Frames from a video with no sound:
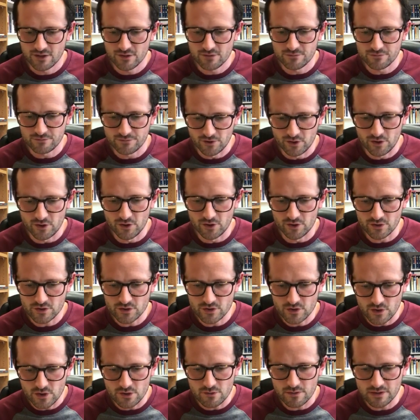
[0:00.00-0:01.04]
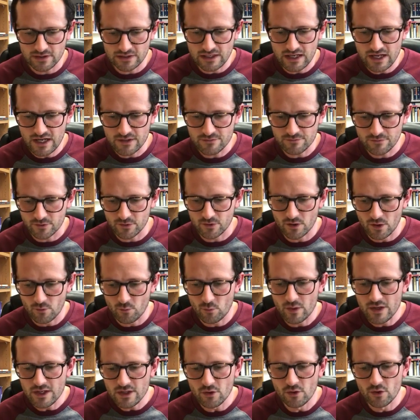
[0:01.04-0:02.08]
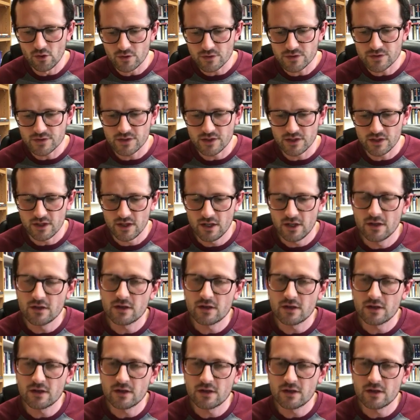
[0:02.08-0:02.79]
for human life, and we ought to